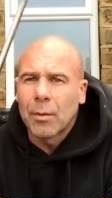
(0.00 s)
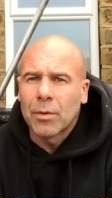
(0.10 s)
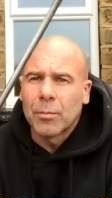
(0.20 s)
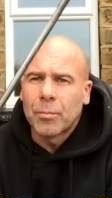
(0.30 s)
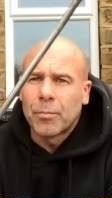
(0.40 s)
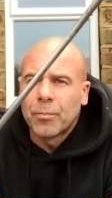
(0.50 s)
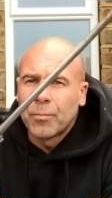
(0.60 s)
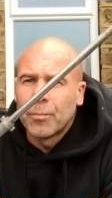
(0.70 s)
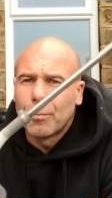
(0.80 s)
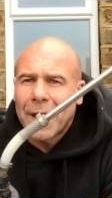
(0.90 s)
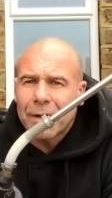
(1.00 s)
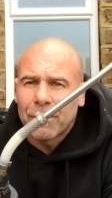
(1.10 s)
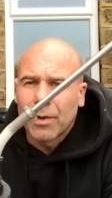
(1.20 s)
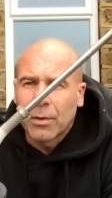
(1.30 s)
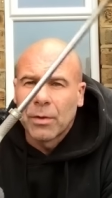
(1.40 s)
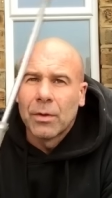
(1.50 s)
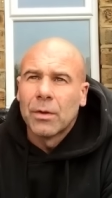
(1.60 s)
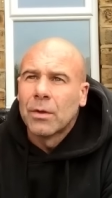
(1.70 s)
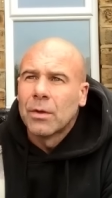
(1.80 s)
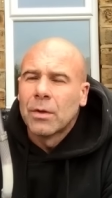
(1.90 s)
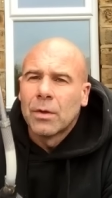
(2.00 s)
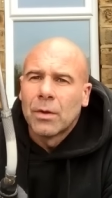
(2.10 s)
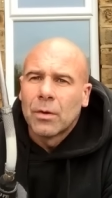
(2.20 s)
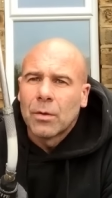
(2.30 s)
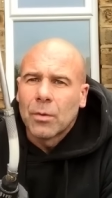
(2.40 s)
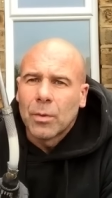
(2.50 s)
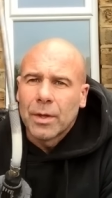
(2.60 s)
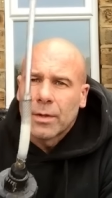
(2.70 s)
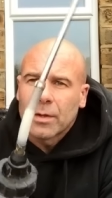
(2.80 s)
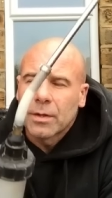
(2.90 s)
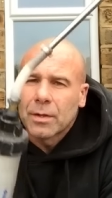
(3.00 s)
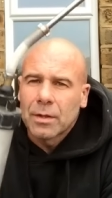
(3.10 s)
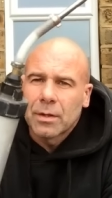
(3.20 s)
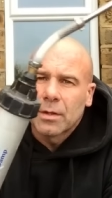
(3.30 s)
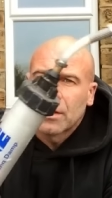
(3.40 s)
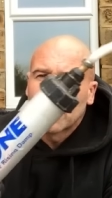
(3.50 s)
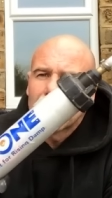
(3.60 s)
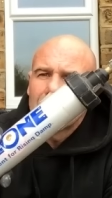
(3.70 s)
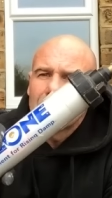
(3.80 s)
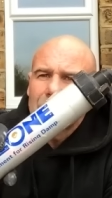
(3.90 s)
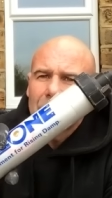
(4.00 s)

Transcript: I'm going to backfill with the